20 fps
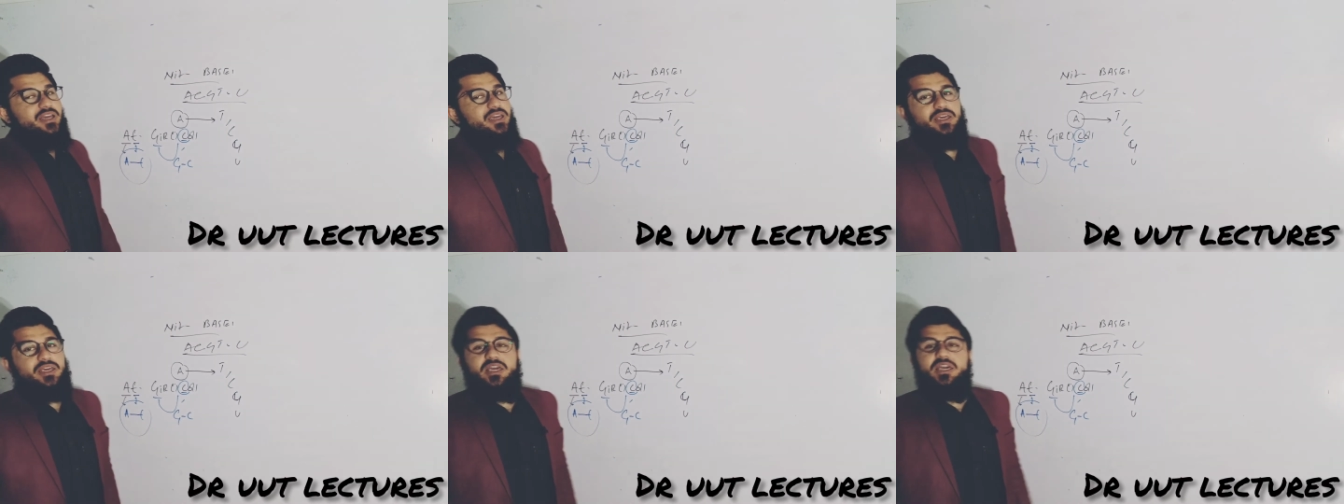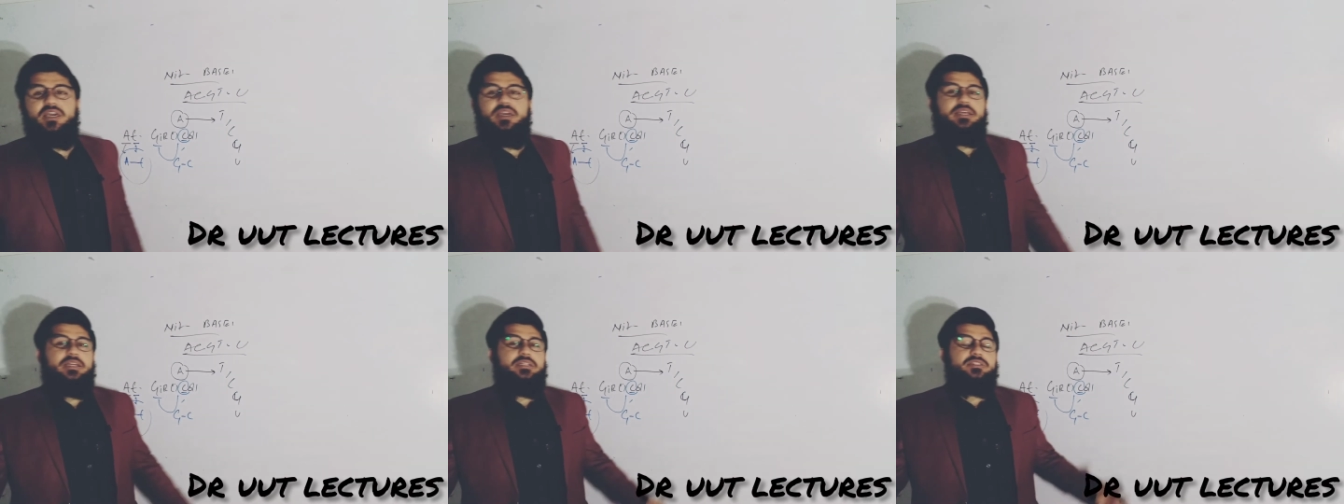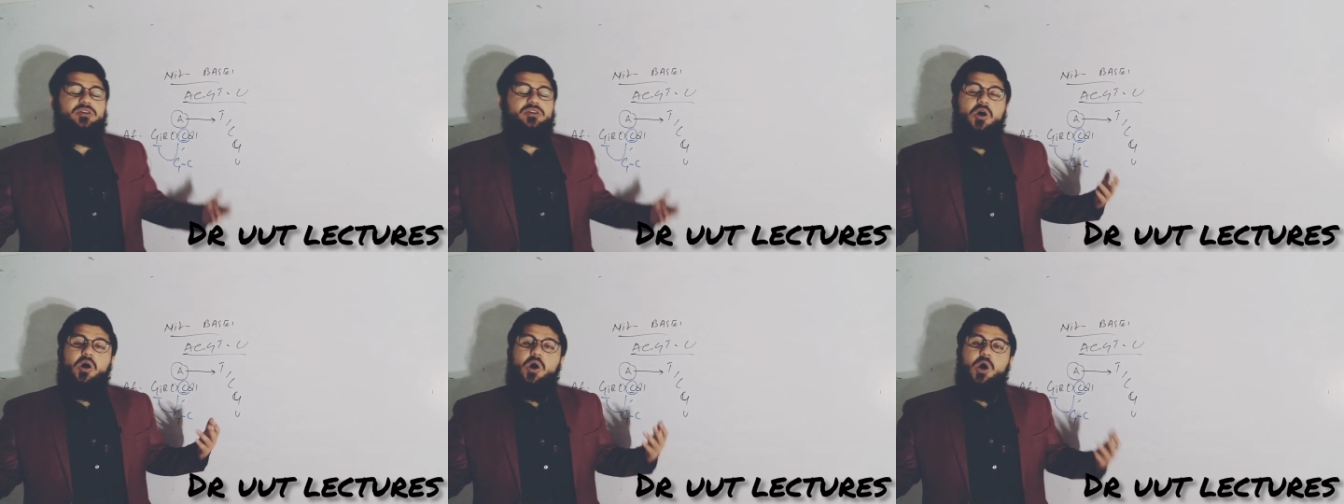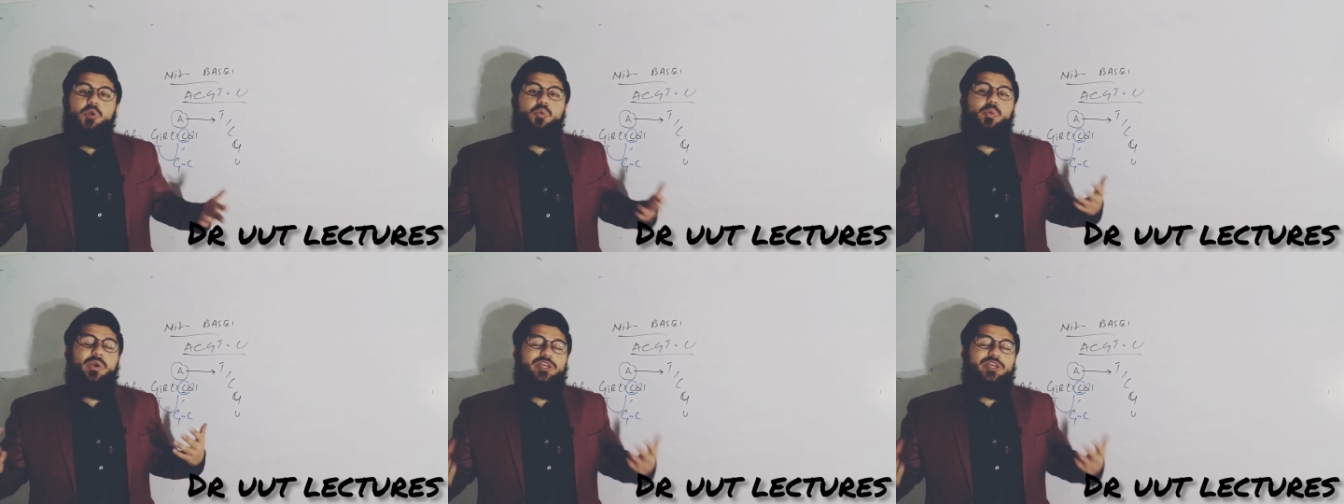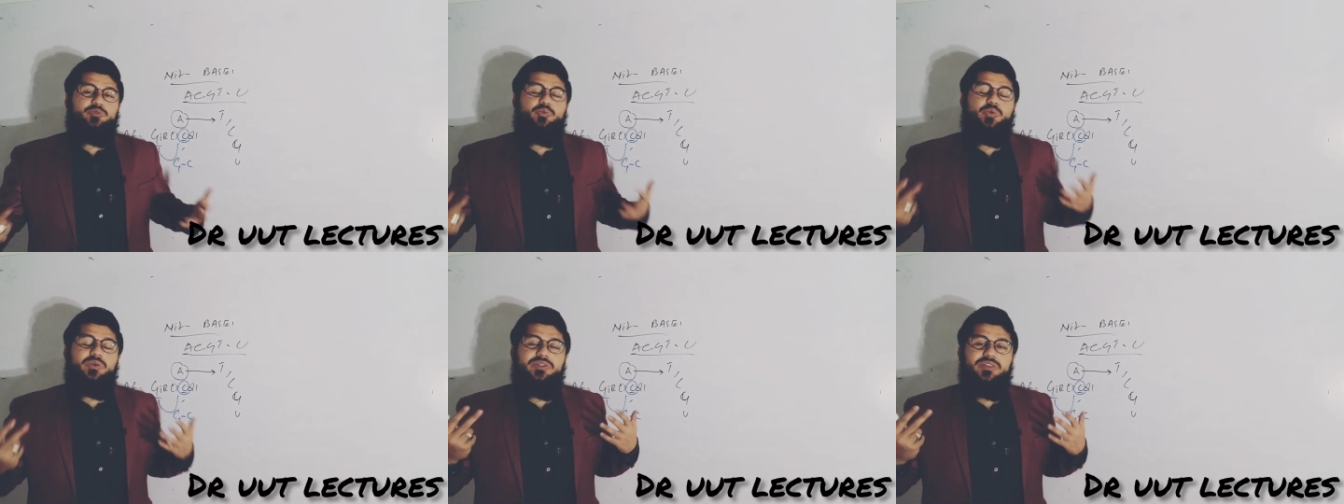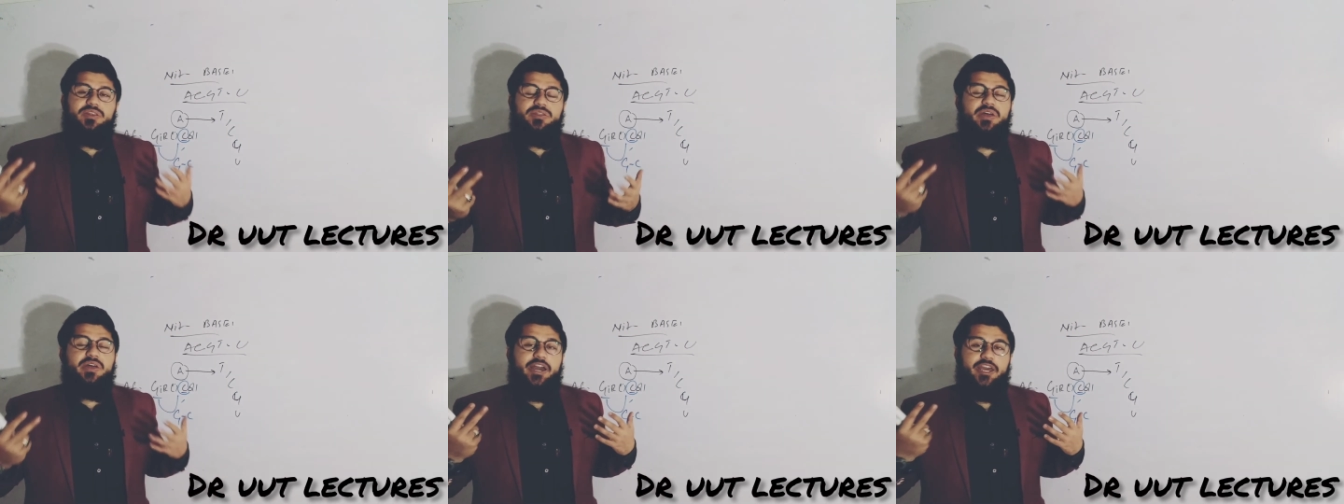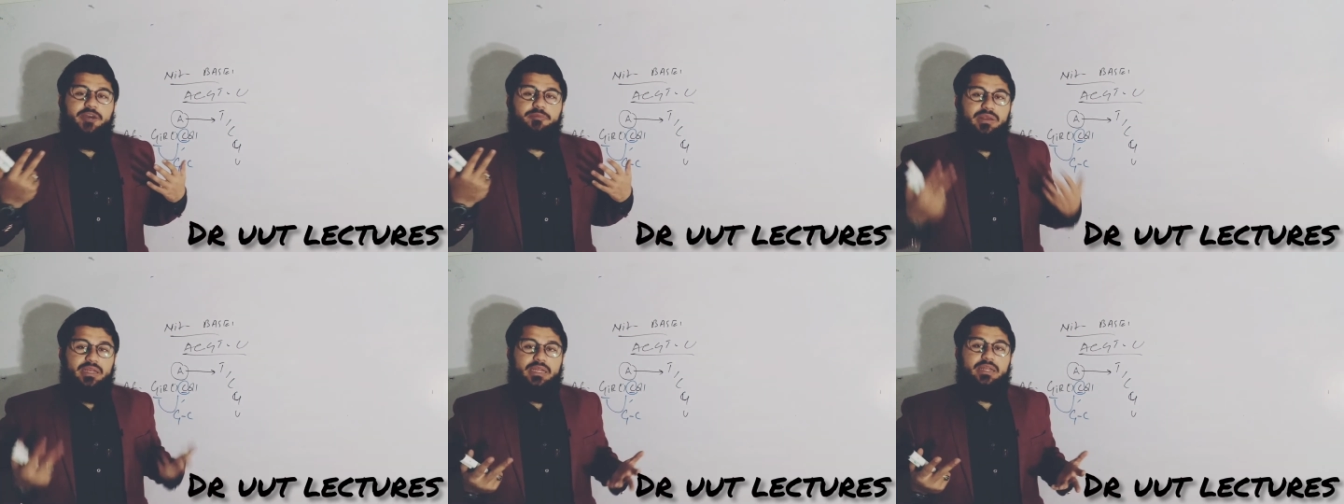a is always with the
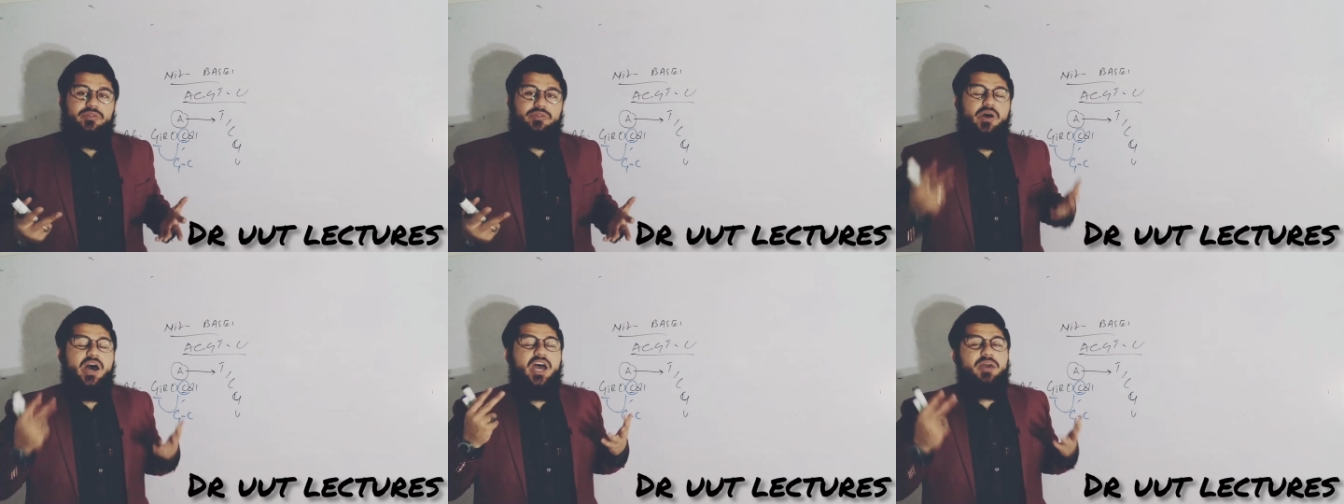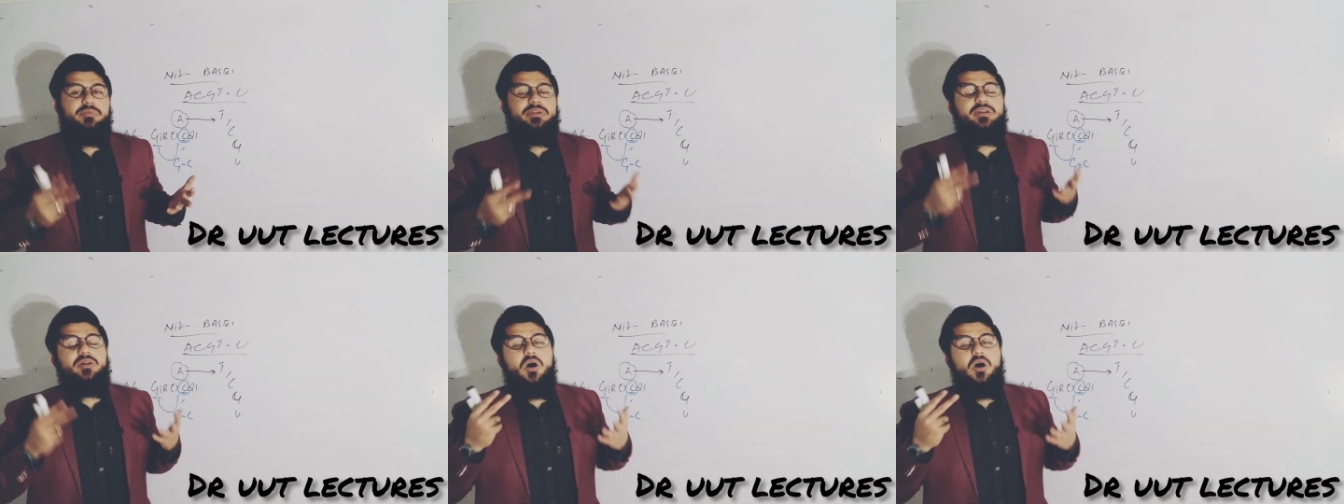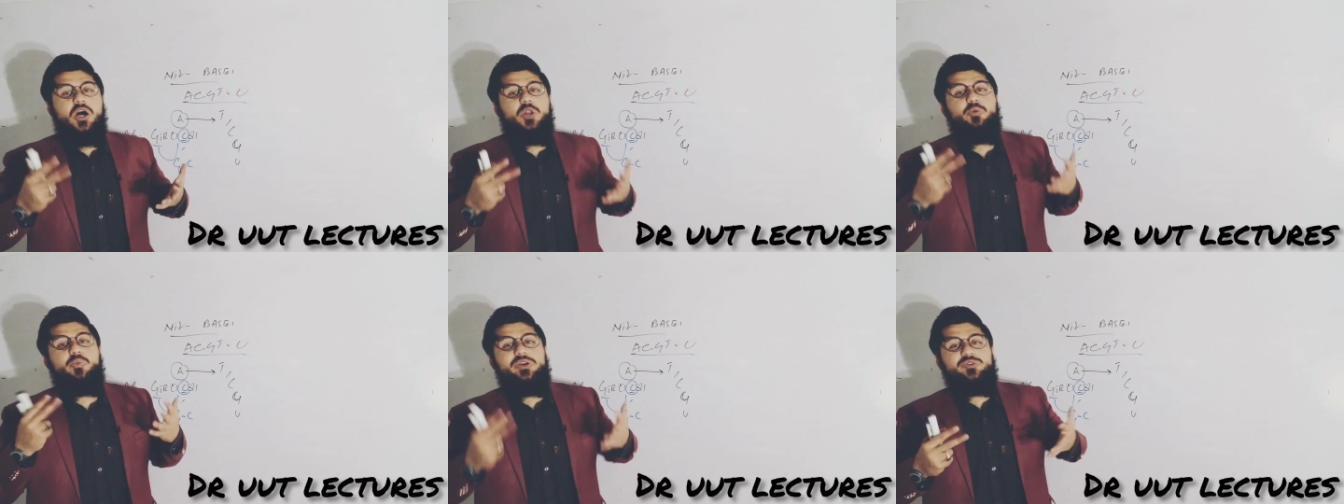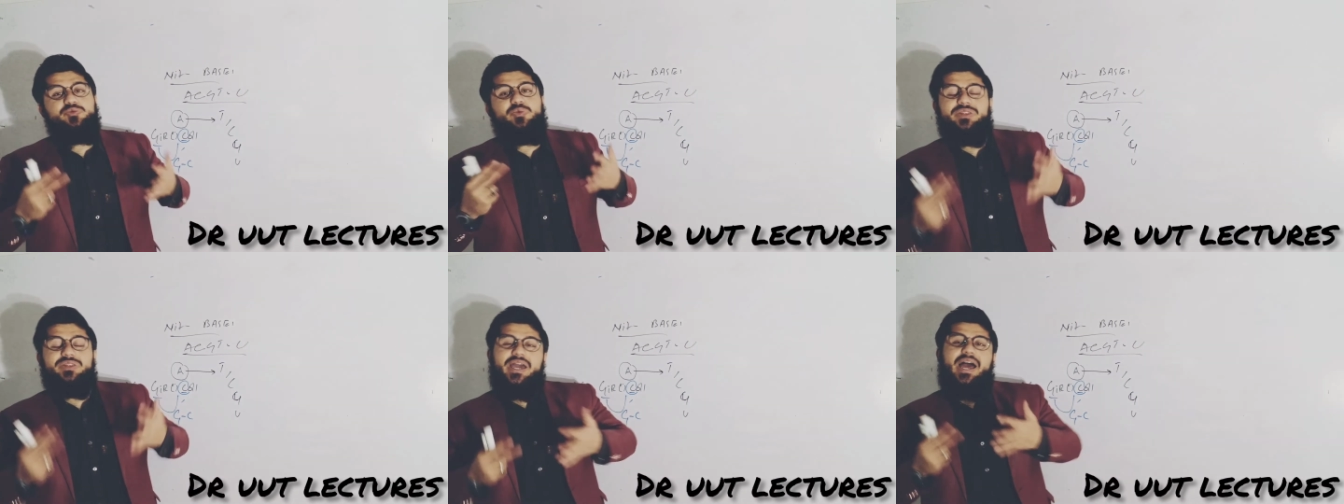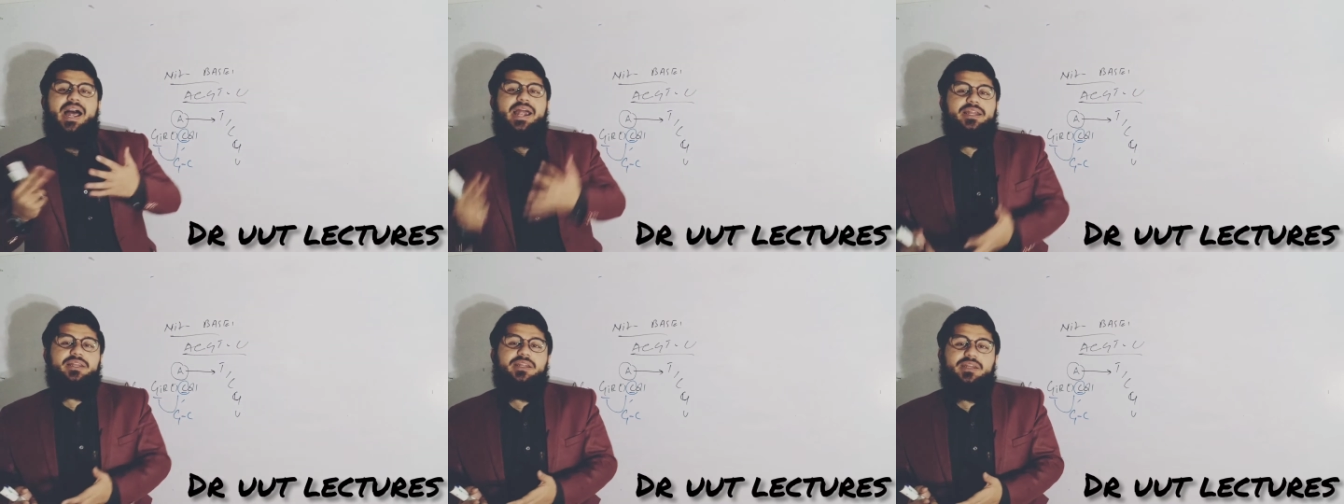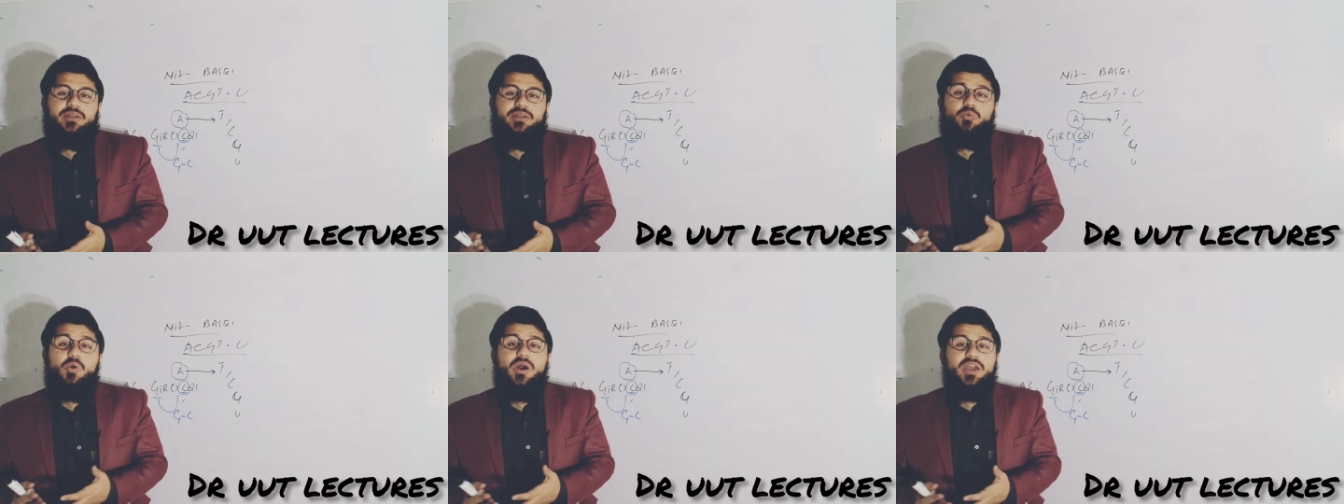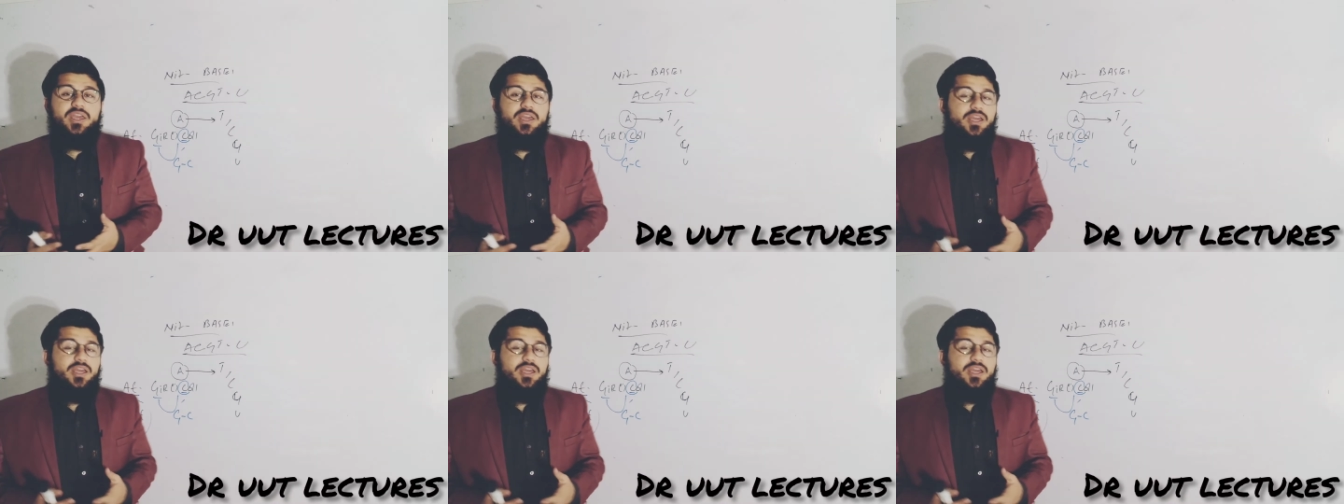thymine, thymine always with the adenine. Why?